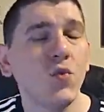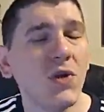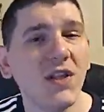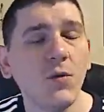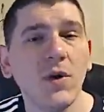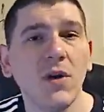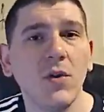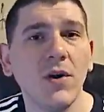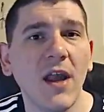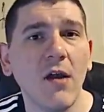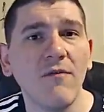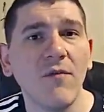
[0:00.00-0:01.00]
want to look
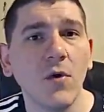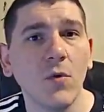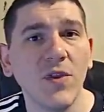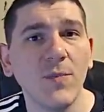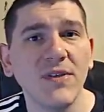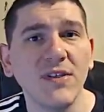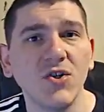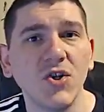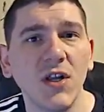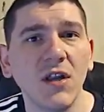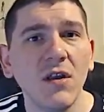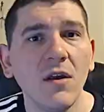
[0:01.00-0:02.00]
out for with
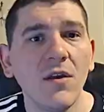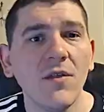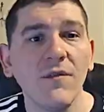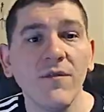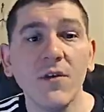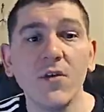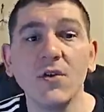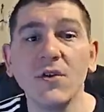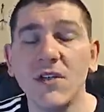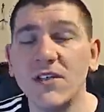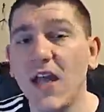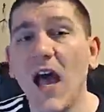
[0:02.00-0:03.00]
positioning. The first
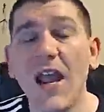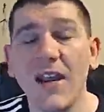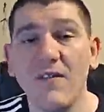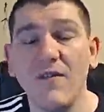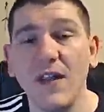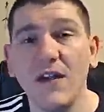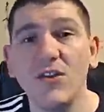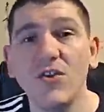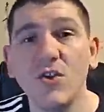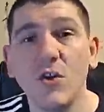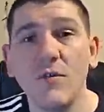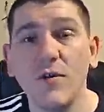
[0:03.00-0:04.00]
is a height advantage
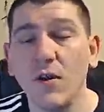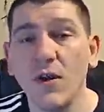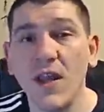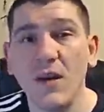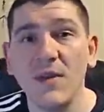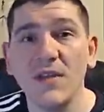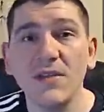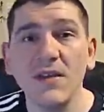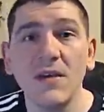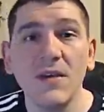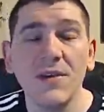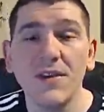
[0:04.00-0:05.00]
over your enemies.
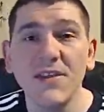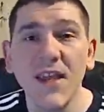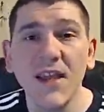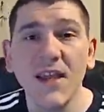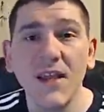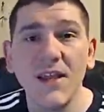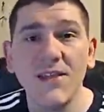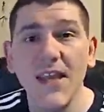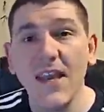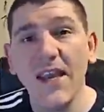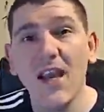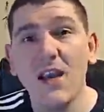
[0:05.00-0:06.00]
The second is
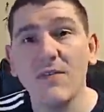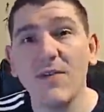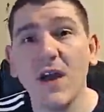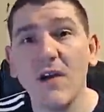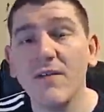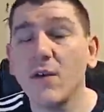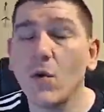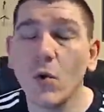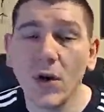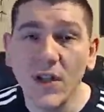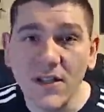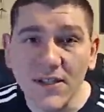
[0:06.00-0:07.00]
any kind of cover or
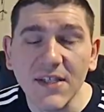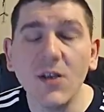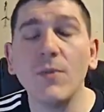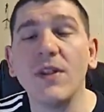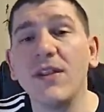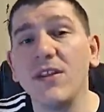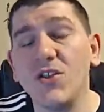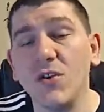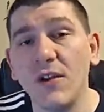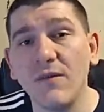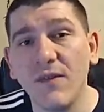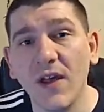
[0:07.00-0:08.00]
concealment that you
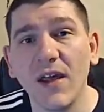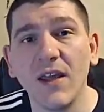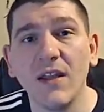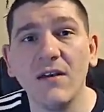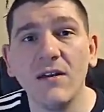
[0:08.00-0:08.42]
can find.